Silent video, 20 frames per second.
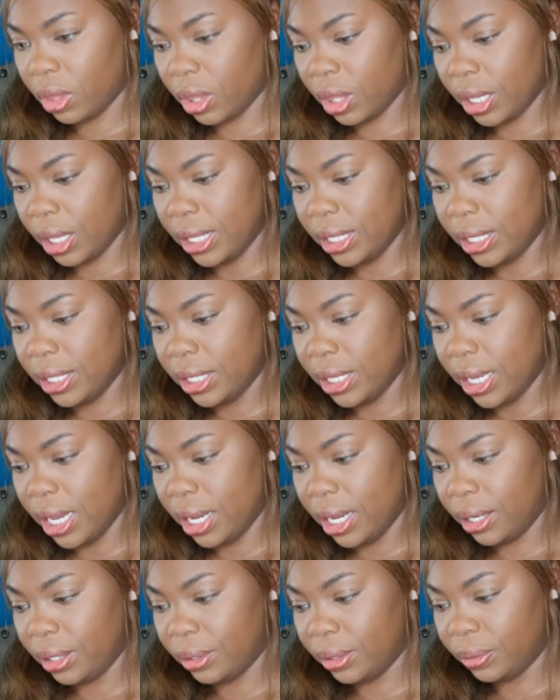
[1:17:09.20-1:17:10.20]
Let's
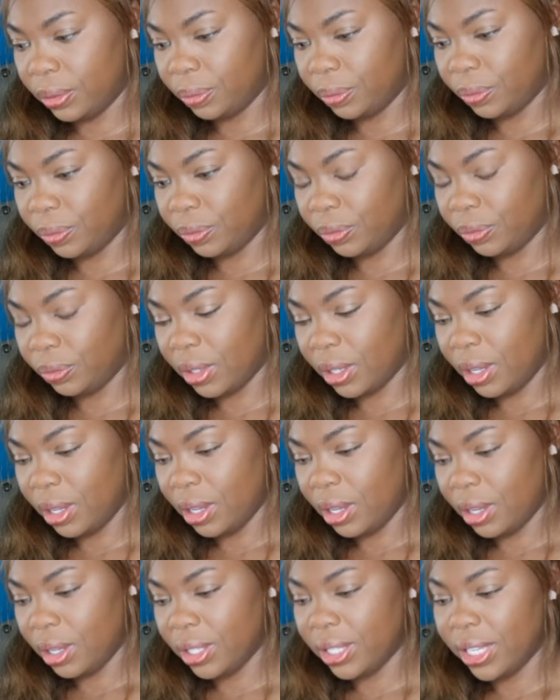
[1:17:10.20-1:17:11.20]
see.
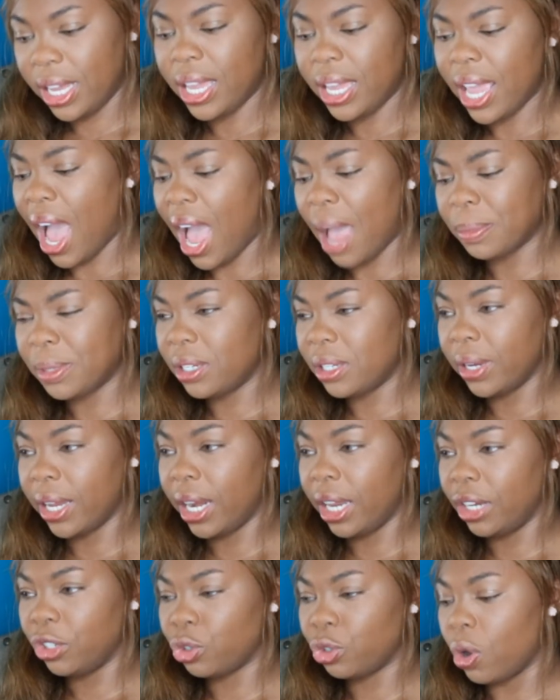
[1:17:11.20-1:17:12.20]
See, yeah, I'm still
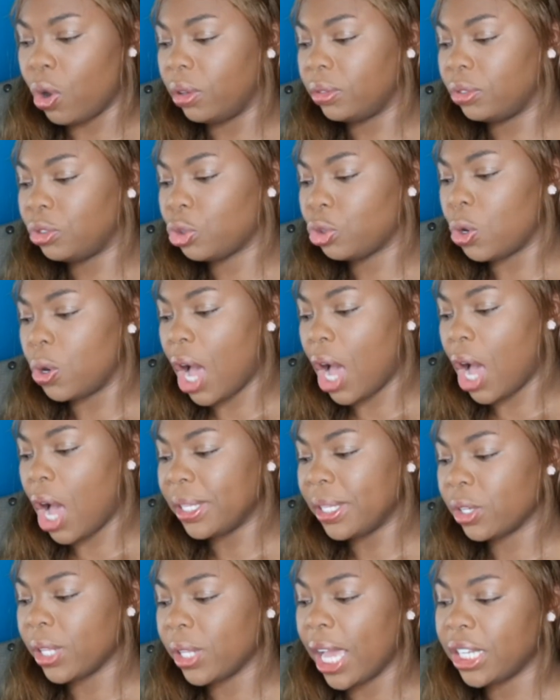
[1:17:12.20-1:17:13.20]
getting troll
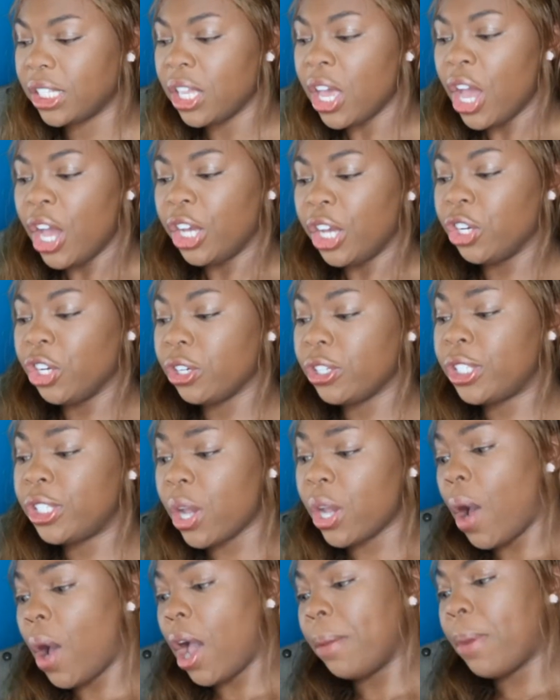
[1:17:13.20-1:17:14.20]
comments. They're like, you're
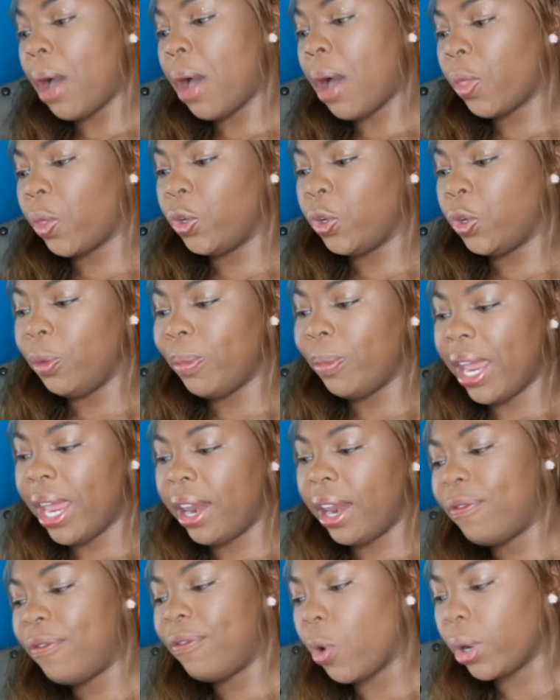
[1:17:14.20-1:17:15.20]
so unbothered. You made
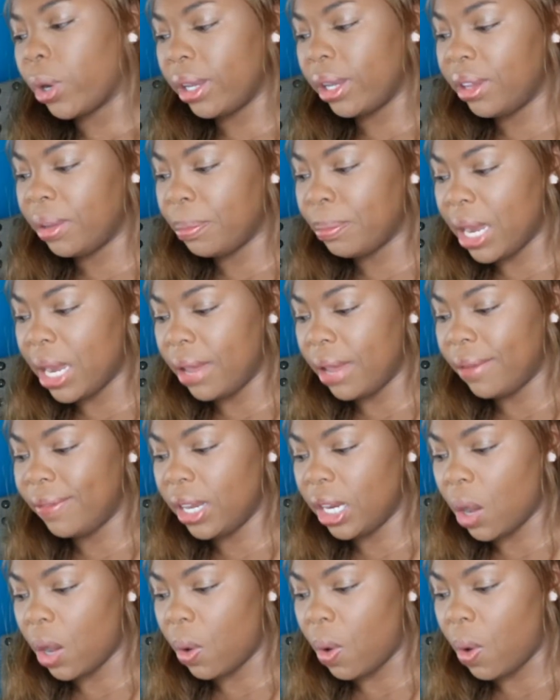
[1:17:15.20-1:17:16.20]
a 40-minute
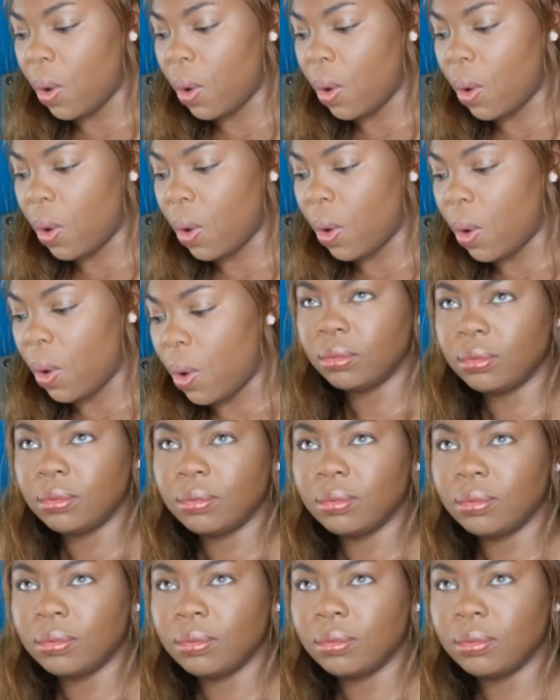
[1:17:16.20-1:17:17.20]
video on it.
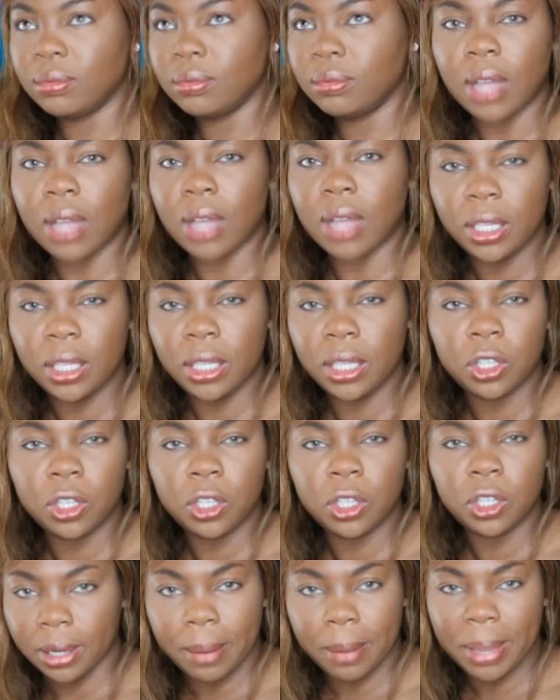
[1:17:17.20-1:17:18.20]
I'm a
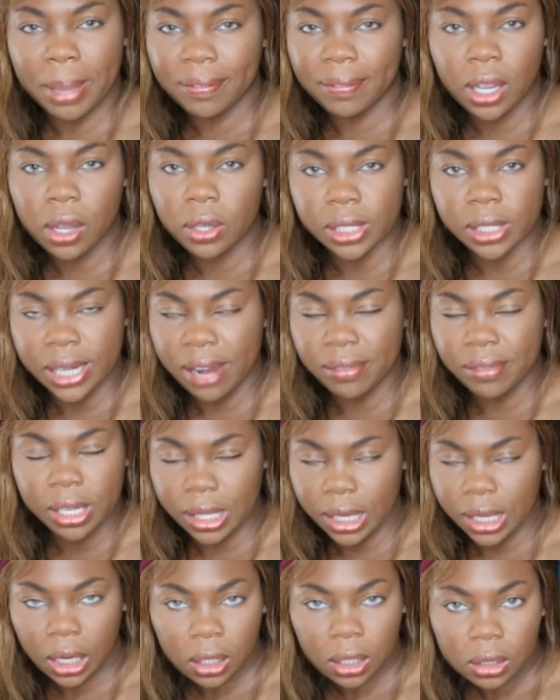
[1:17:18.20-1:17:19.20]
YouTuber. I make videos on
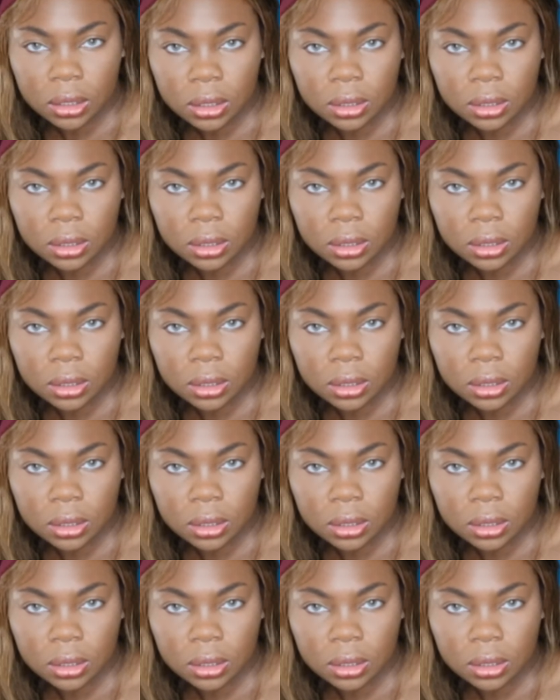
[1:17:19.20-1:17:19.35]
everything.